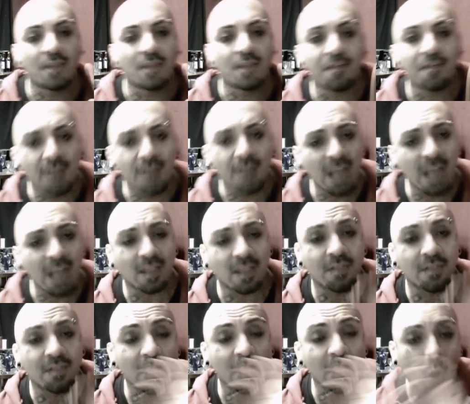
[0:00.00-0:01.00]
the fact
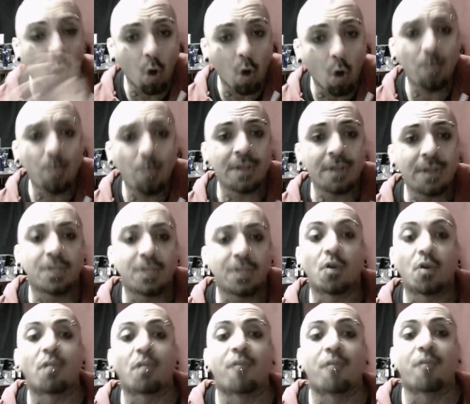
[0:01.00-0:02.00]
that they open the
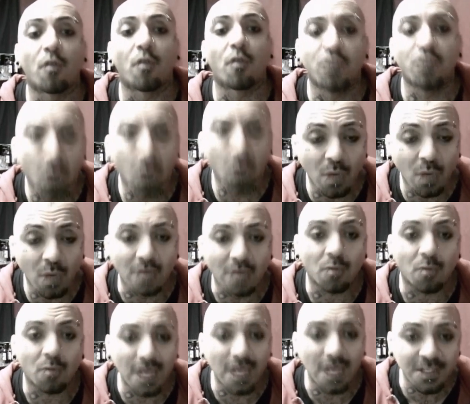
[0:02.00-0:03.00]
door for you
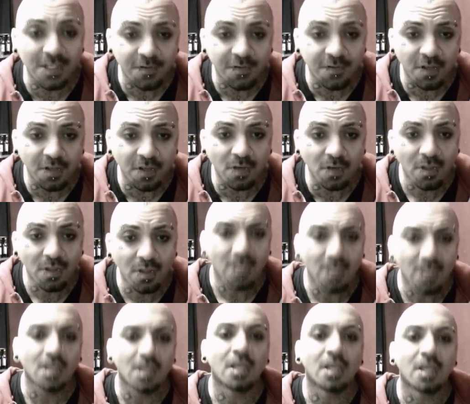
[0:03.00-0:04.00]
and wait for you,
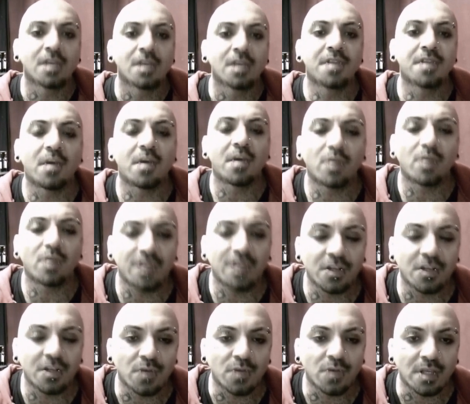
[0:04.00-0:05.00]
they're, what are they
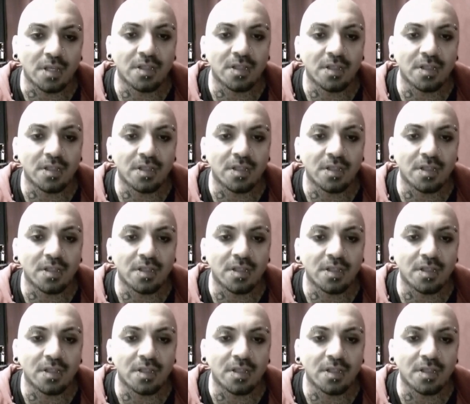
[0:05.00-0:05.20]
doing?